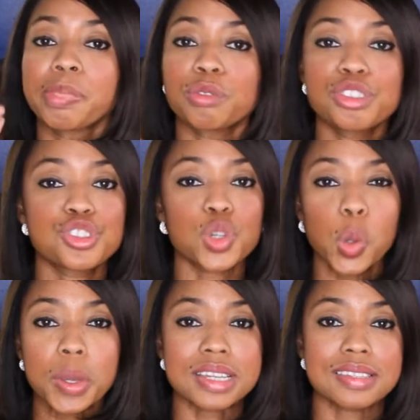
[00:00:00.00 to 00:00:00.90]

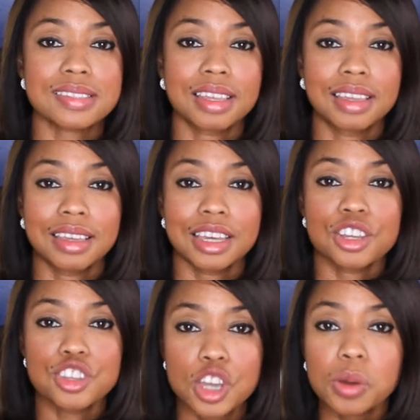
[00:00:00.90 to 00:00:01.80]
Rejoice.
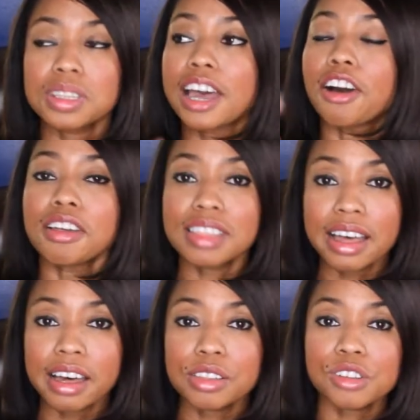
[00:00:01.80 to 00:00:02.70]
Know that on
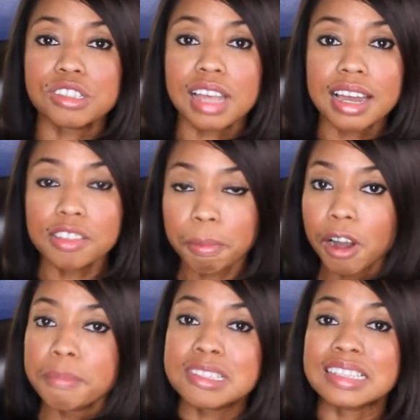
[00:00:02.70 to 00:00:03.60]
that other side, the
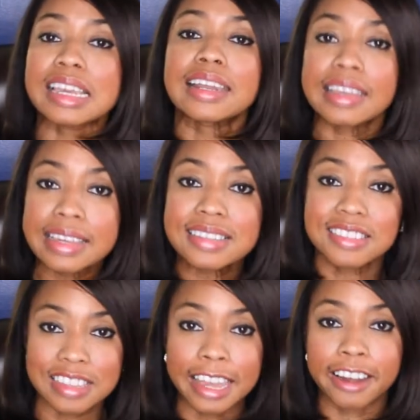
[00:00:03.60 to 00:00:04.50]
promised land
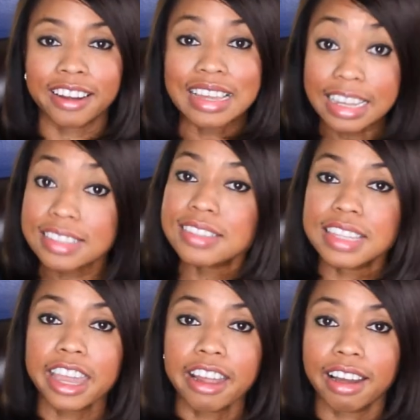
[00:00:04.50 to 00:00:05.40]
is there. It's
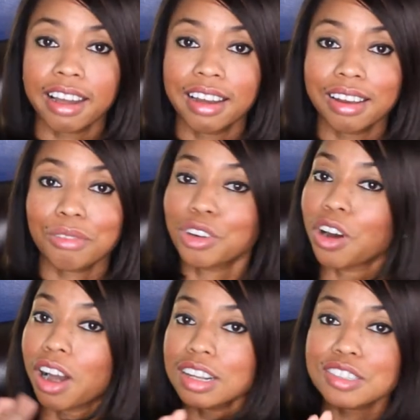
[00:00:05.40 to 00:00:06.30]
there,
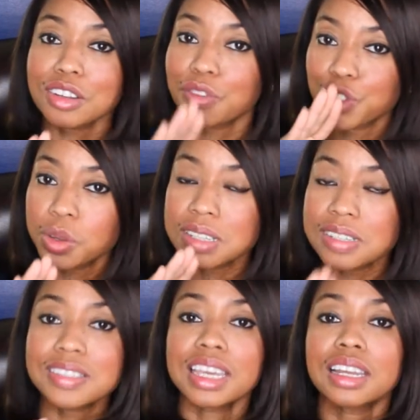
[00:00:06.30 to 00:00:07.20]
regardless on if you can
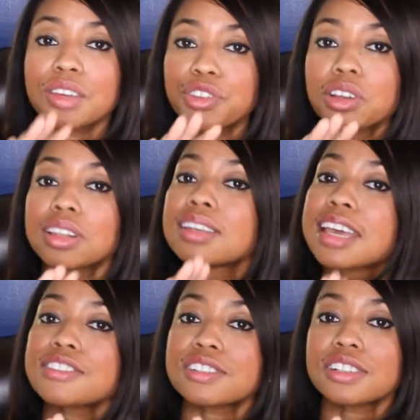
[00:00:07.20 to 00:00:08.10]
see it, if you're in the
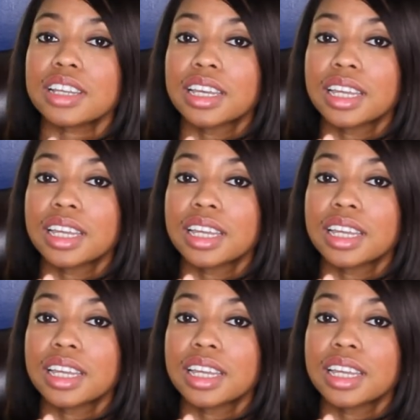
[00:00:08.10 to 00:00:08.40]
desert,